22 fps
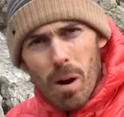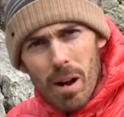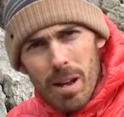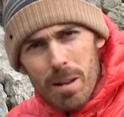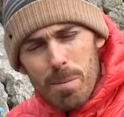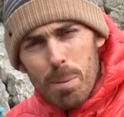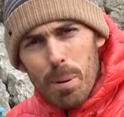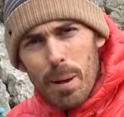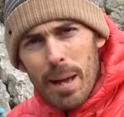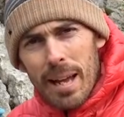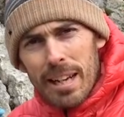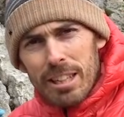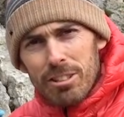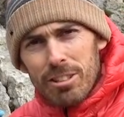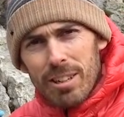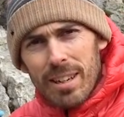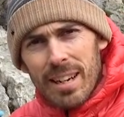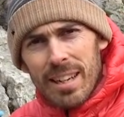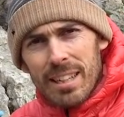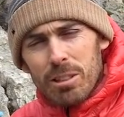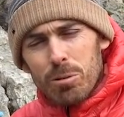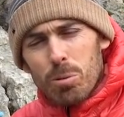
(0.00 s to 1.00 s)
why put
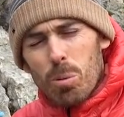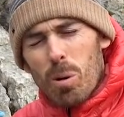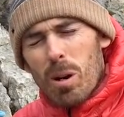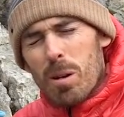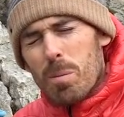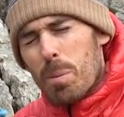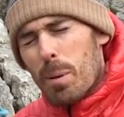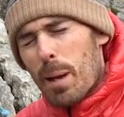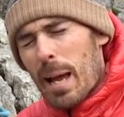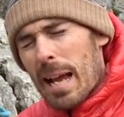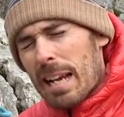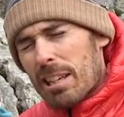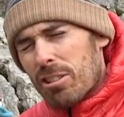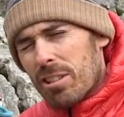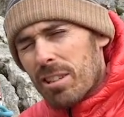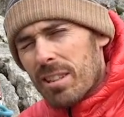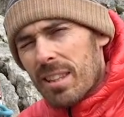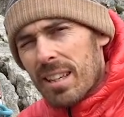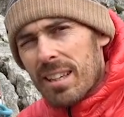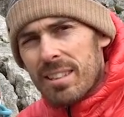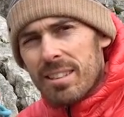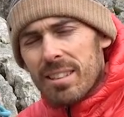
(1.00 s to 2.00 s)
extra links? Why put extra
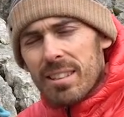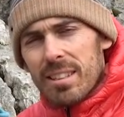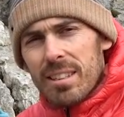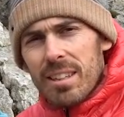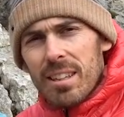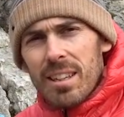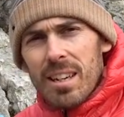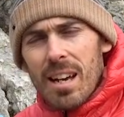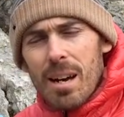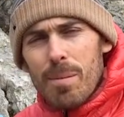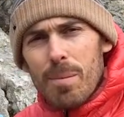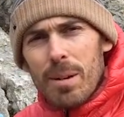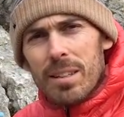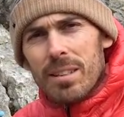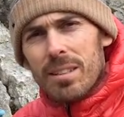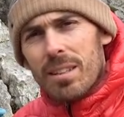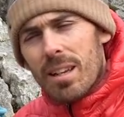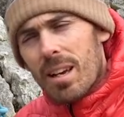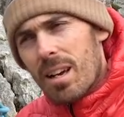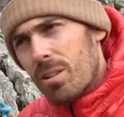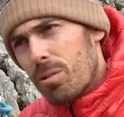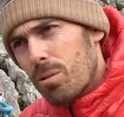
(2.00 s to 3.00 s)
things that can come
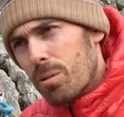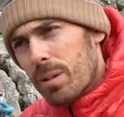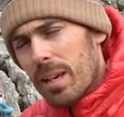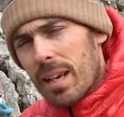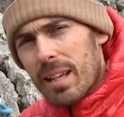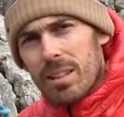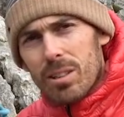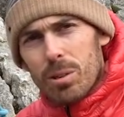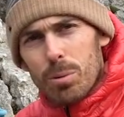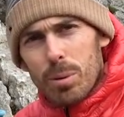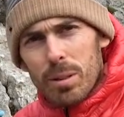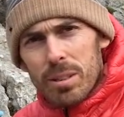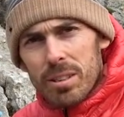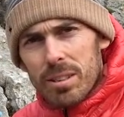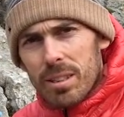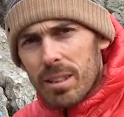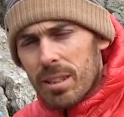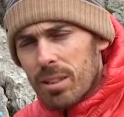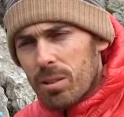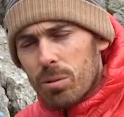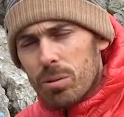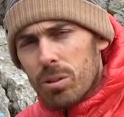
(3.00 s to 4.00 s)
undone or get
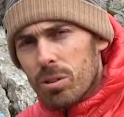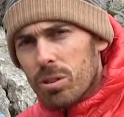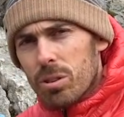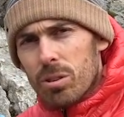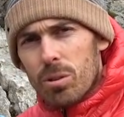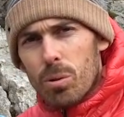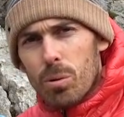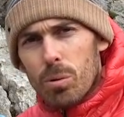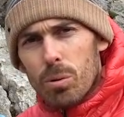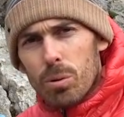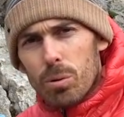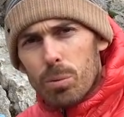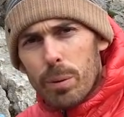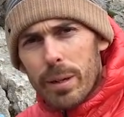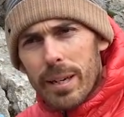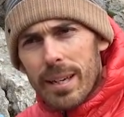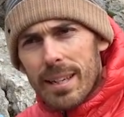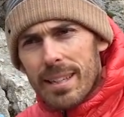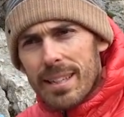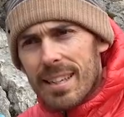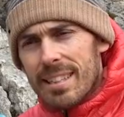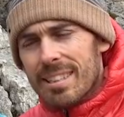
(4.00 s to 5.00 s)
twisted or just cause
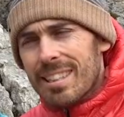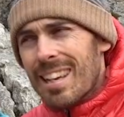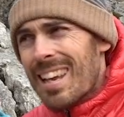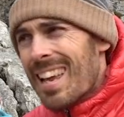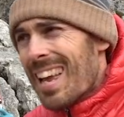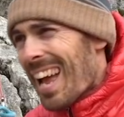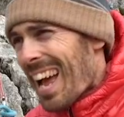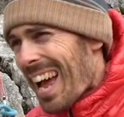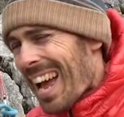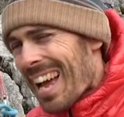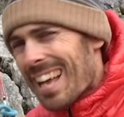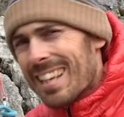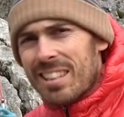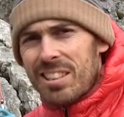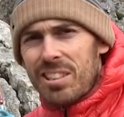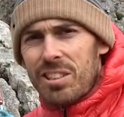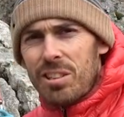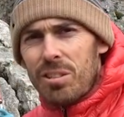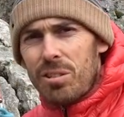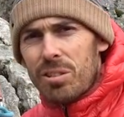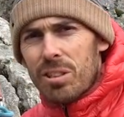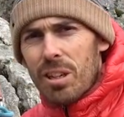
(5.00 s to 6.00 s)
weirdness,
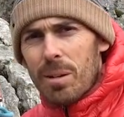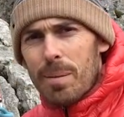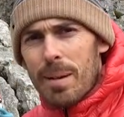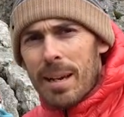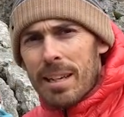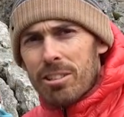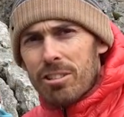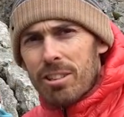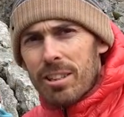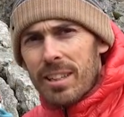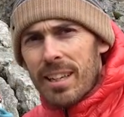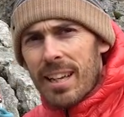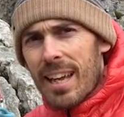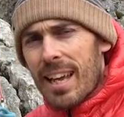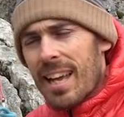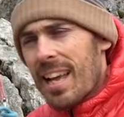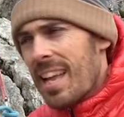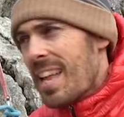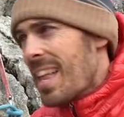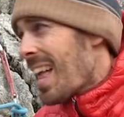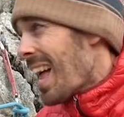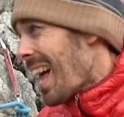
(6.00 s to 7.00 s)
and use up extra
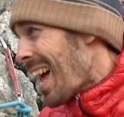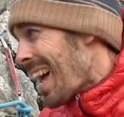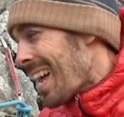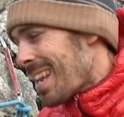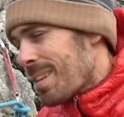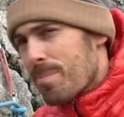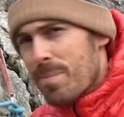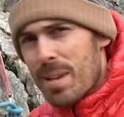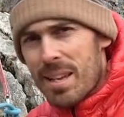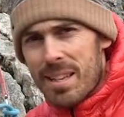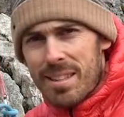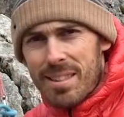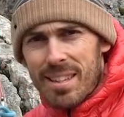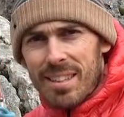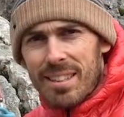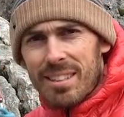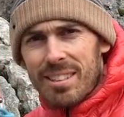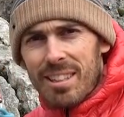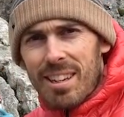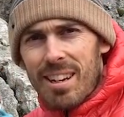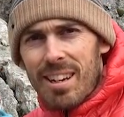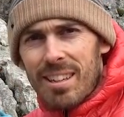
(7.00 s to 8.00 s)
kit and make
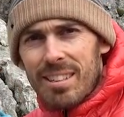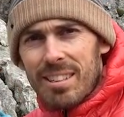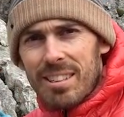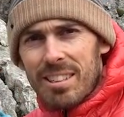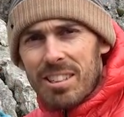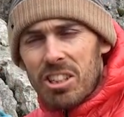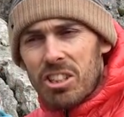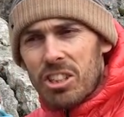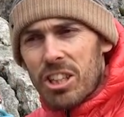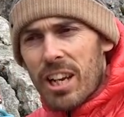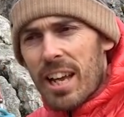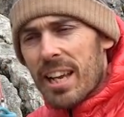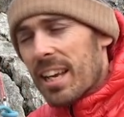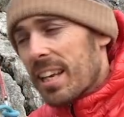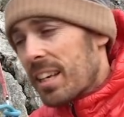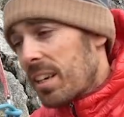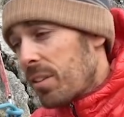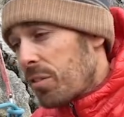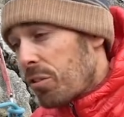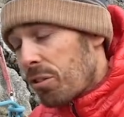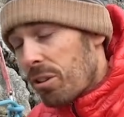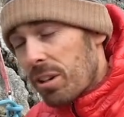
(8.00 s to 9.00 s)
things harder to check?
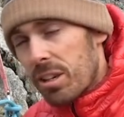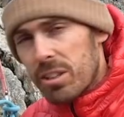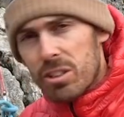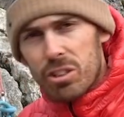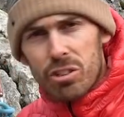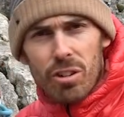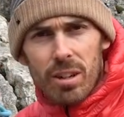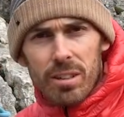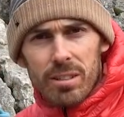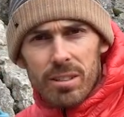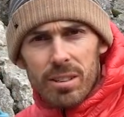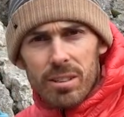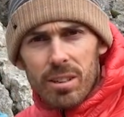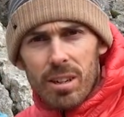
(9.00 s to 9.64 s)
And if you're an instructor